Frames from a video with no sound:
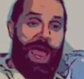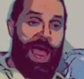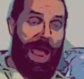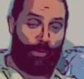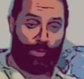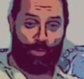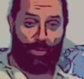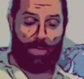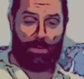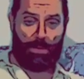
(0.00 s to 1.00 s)
How to
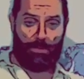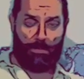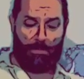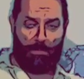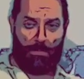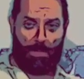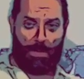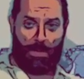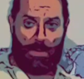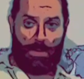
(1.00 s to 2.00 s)
think
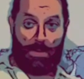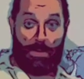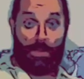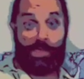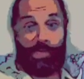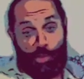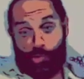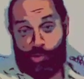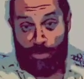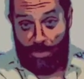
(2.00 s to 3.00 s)
is supposed
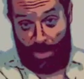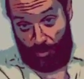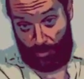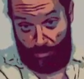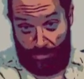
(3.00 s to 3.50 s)
to be better